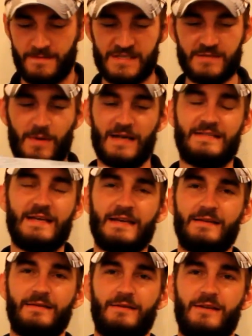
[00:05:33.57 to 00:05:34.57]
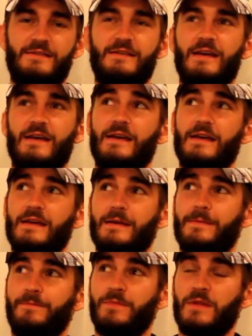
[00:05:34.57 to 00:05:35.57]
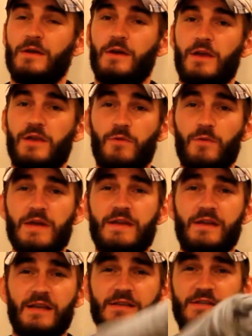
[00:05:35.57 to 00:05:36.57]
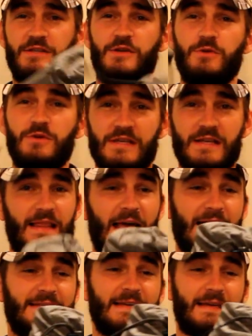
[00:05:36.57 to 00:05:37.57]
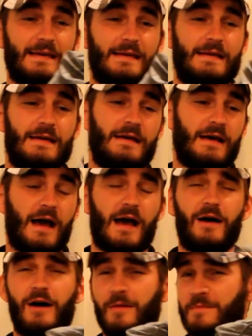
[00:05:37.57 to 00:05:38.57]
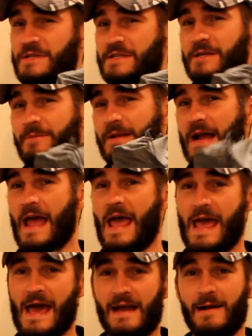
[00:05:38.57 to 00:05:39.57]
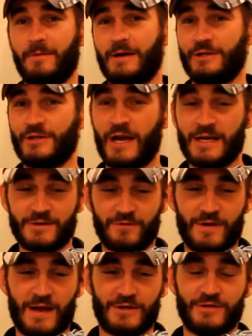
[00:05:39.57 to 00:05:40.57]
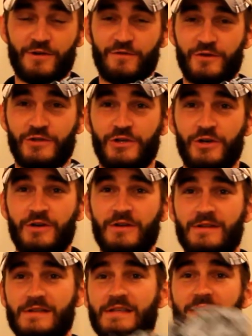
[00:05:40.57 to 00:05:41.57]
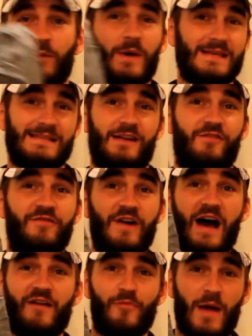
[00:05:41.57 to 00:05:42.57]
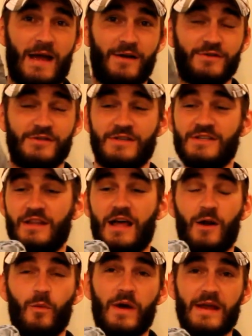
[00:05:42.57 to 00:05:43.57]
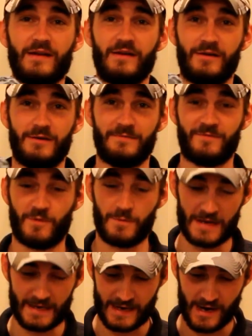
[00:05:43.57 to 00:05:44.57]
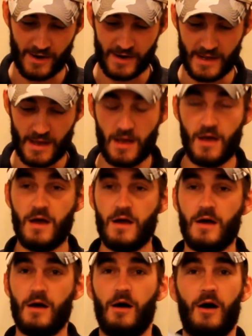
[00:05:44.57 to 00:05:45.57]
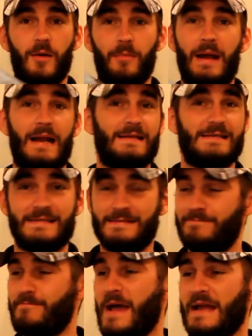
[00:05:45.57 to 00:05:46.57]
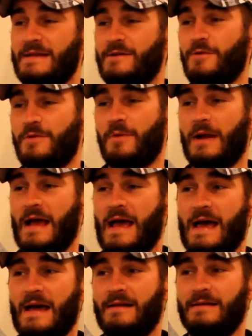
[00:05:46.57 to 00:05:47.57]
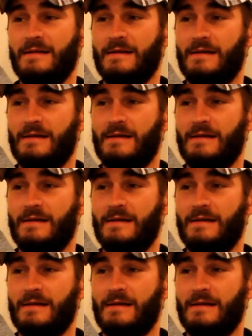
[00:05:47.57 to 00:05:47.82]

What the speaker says: This is my tent. It's a Eureka Zeus Classic. This is something I had. I'm going to change for next year for sure. This thing weighs like 5 pounds, so that's a lot of weight for me to carry. But I just made do with what I had.